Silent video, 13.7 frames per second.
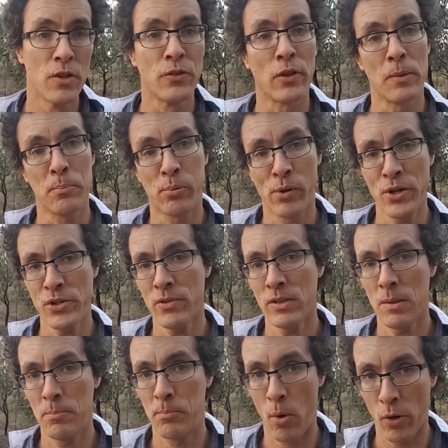So the pressure at
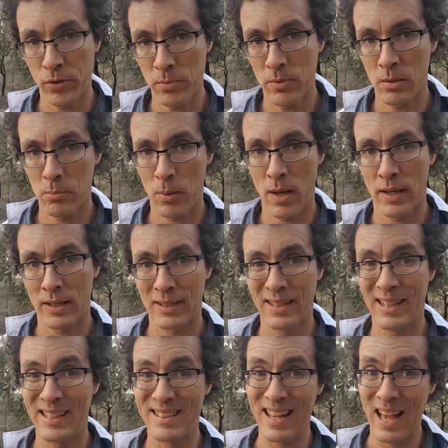the bottom of the bucket
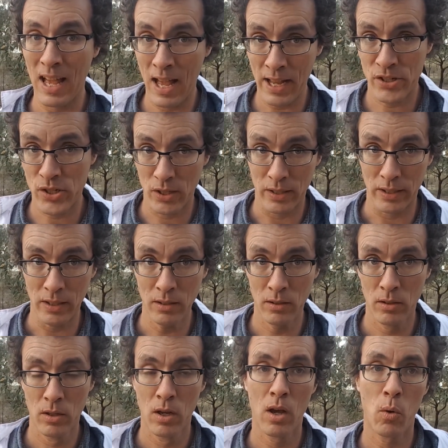is actually
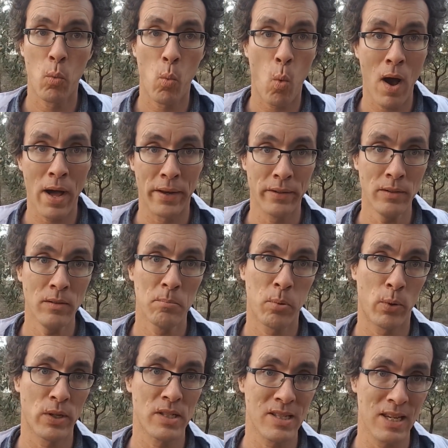
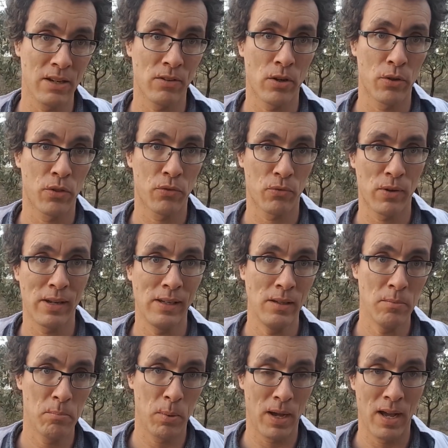1.03
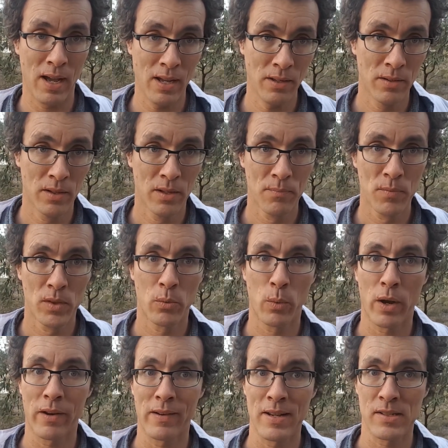bar,
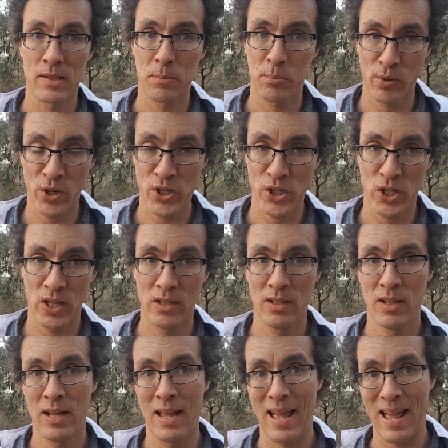whereas the pressure
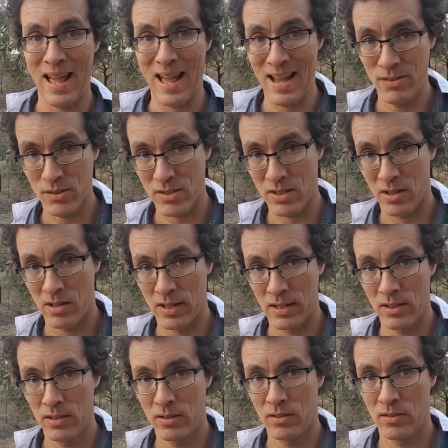outside
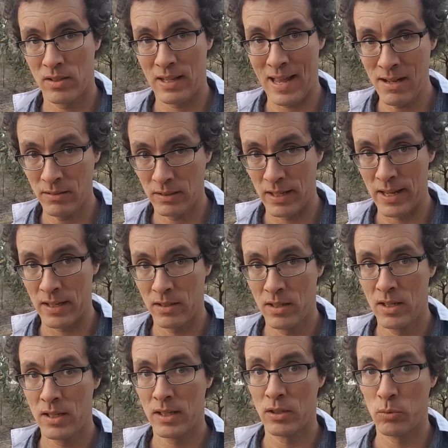the outlet
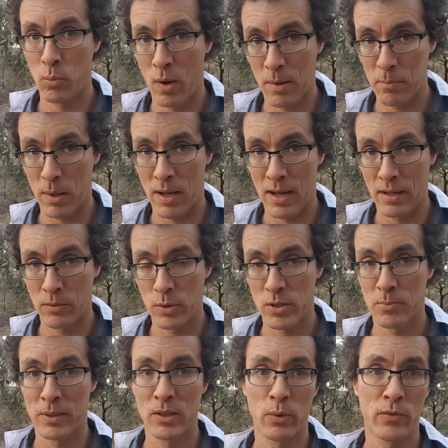is 1 bar, which
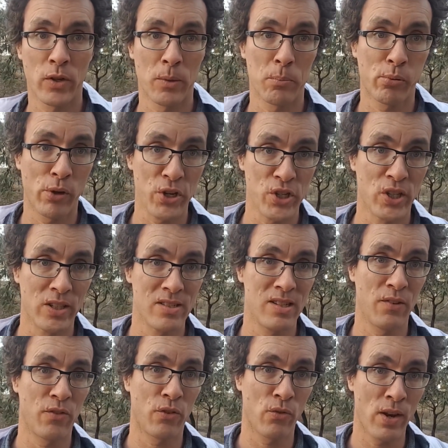means we've got a pressure
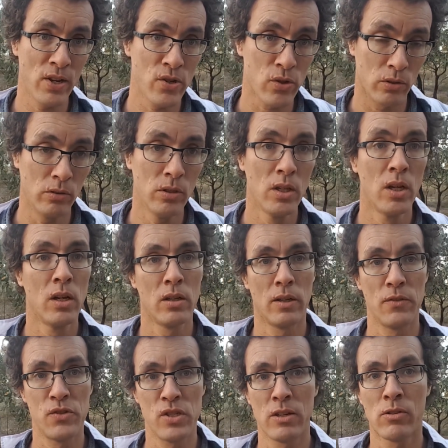differential
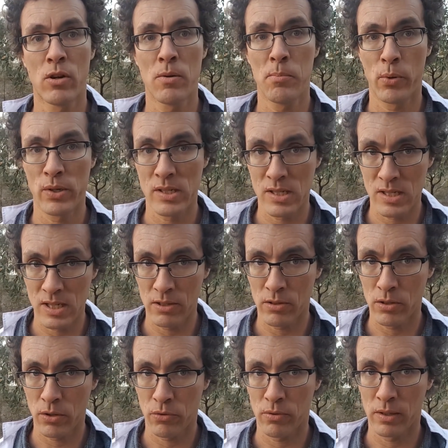of
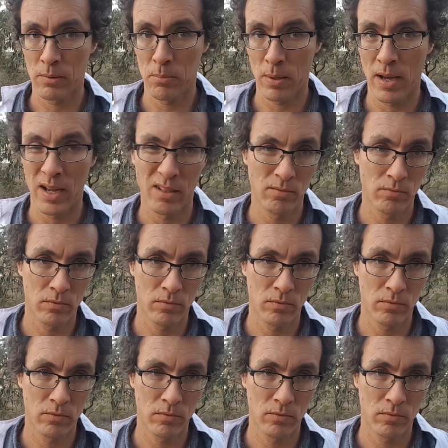0.03 bar,